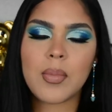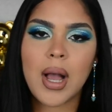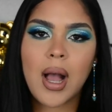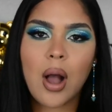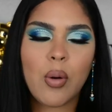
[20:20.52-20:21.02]

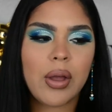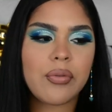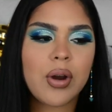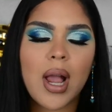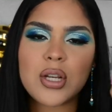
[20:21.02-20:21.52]

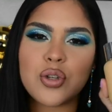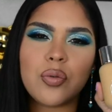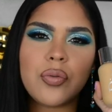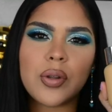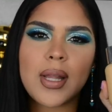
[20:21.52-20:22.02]
However, I do
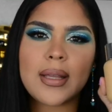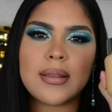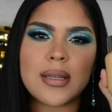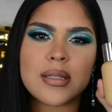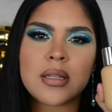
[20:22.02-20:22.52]
feel like
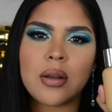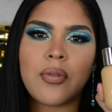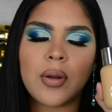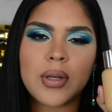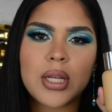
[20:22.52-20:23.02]
this
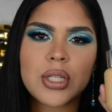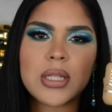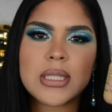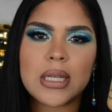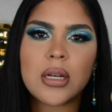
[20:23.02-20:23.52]

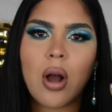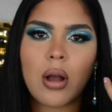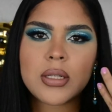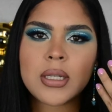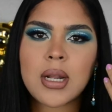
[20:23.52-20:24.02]
foundation did
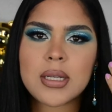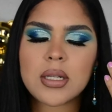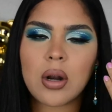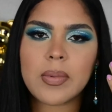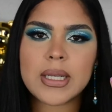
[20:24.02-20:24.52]
oxidize
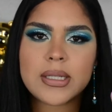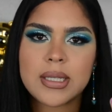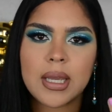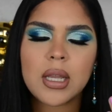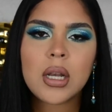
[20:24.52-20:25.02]
on my
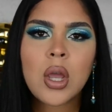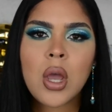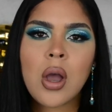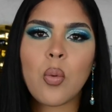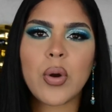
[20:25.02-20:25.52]
skin.
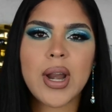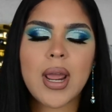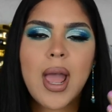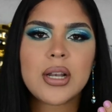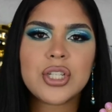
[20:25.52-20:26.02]
When I
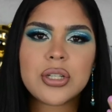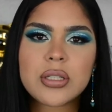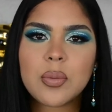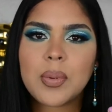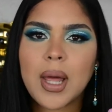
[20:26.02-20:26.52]
had just
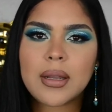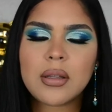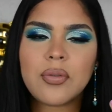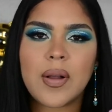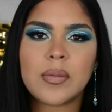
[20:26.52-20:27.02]
applied
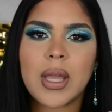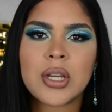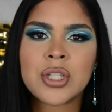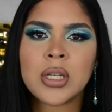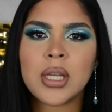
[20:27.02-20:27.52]
the
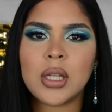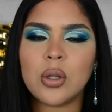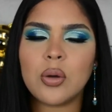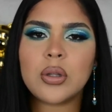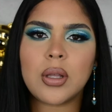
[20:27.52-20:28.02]
foundation, it
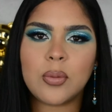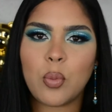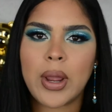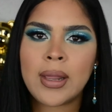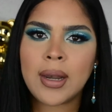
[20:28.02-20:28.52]
looked
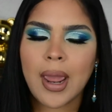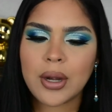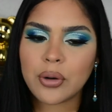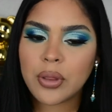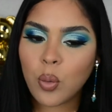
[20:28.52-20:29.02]
way
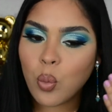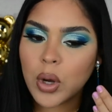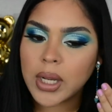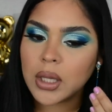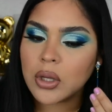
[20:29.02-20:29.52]
lighter than
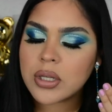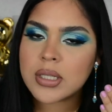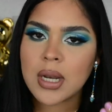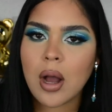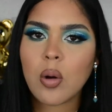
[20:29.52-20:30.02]
what it looks
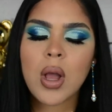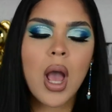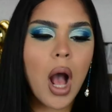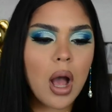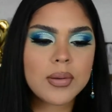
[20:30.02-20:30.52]
now.
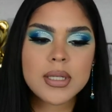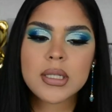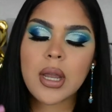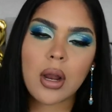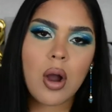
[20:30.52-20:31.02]

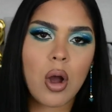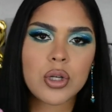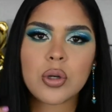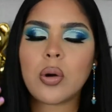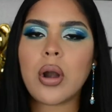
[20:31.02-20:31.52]
Obviously, I
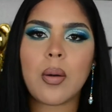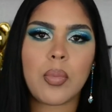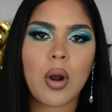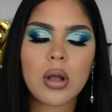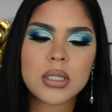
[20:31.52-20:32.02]
contoured, I
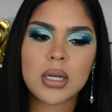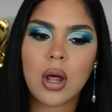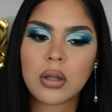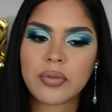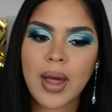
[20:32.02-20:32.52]
bronzed, and
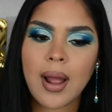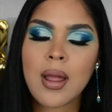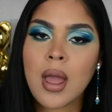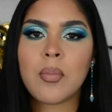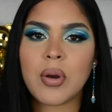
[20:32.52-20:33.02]
all of that.
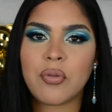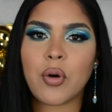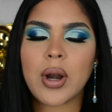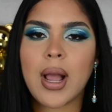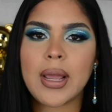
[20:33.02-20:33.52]

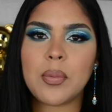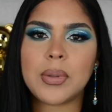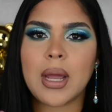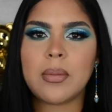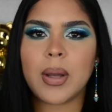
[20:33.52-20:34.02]
Before I
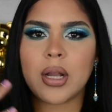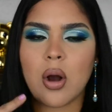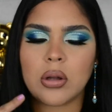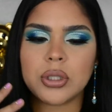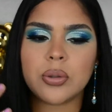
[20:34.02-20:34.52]
applied my
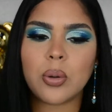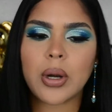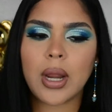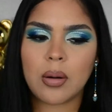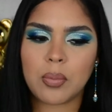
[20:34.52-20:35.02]
contour
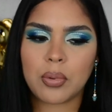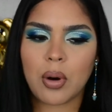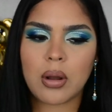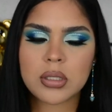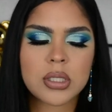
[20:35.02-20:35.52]
and
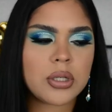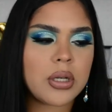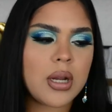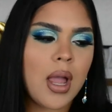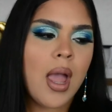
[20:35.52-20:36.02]

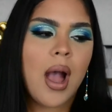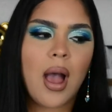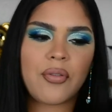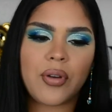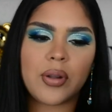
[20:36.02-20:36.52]
bronzer,
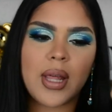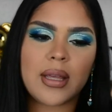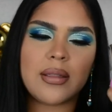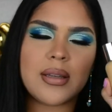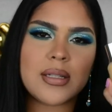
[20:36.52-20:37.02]
I felt
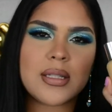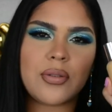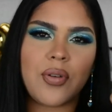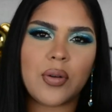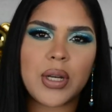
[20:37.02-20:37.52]
like this
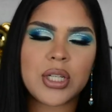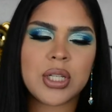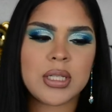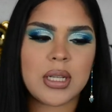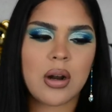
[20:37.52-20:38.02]

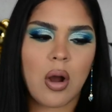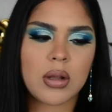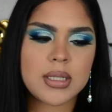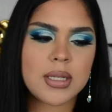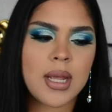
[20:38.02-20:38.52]
foundation did
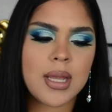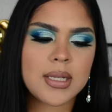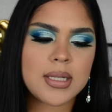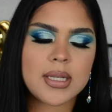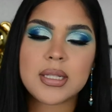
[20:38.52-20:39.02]

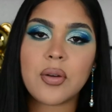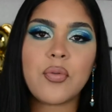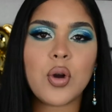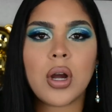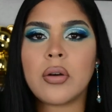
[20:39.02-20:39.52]
oxidize. Is it
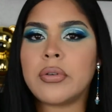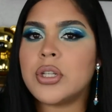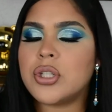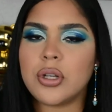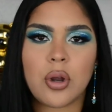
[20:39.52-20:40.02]
full
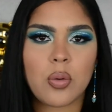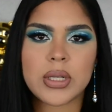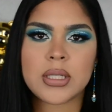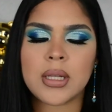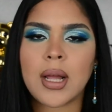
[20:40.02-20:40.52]
coverage? No,
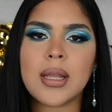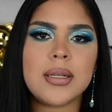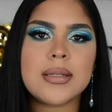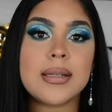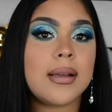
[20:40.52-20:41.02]
it's not. It
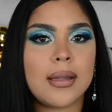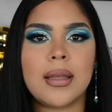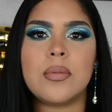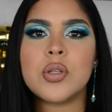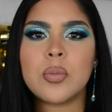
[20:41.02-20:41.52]
doesn't
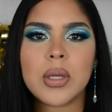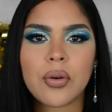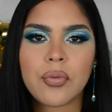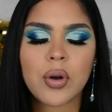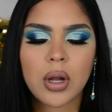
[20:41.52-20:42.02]
claim to be a
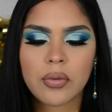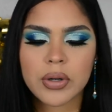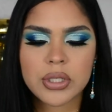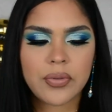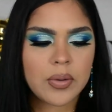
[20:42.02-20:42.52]
full
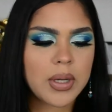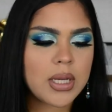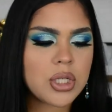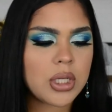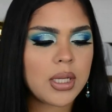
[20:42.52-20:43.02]
coverage
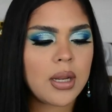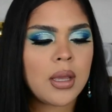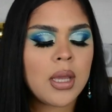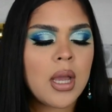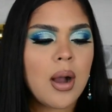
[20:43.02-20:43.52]
foundation,
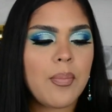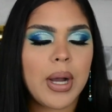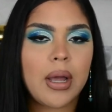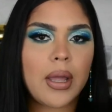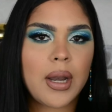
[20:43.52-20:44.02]

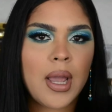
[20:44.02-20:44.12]
but